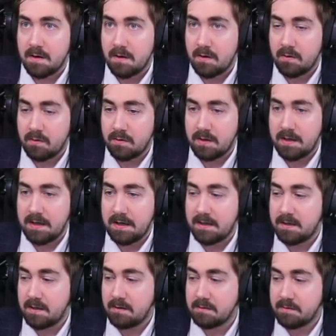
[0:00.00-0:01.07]
Only need
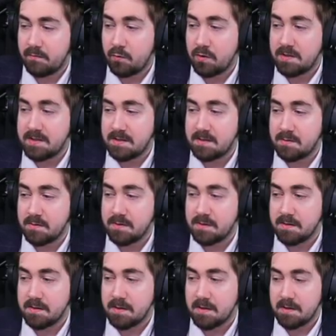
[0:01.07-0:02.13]
to use 4 chisels.
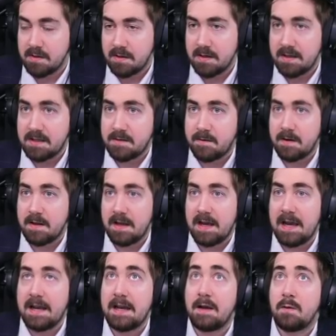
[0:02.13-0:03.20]
And that's for like
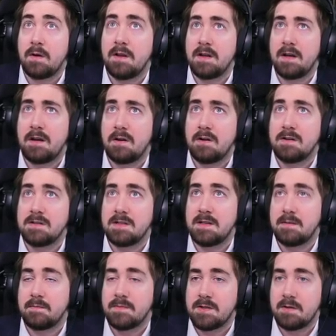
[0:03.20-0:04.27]
any quality currency.
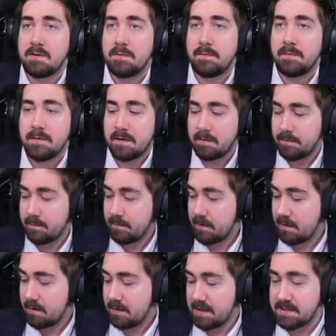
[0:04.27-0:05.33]
So
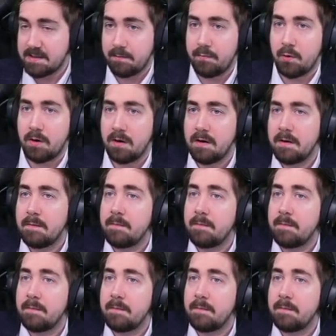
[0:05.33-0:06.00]
that's important.